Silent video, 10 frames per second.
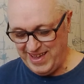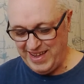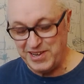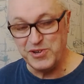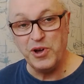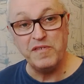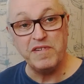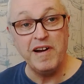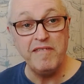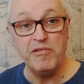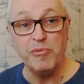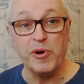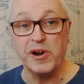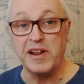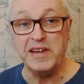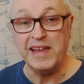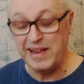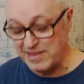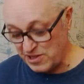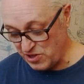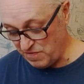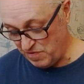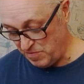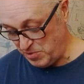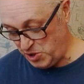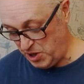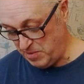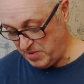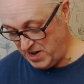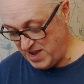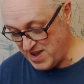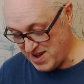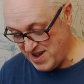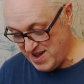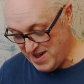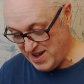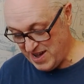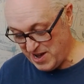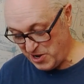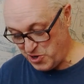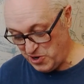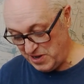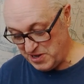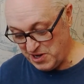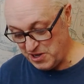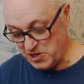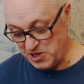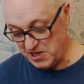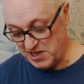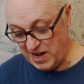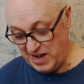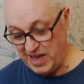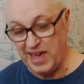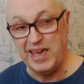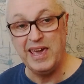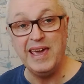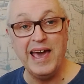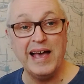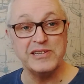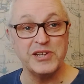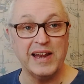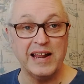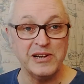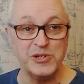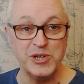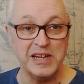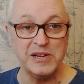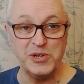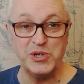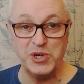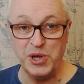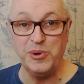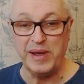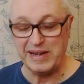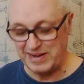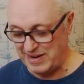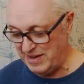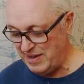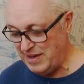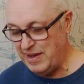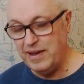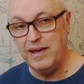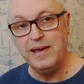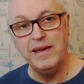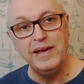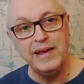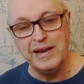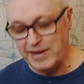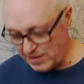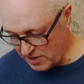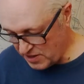it's not for everyone. And Jens from Germany got in touch to say that he has an allergy to it. It is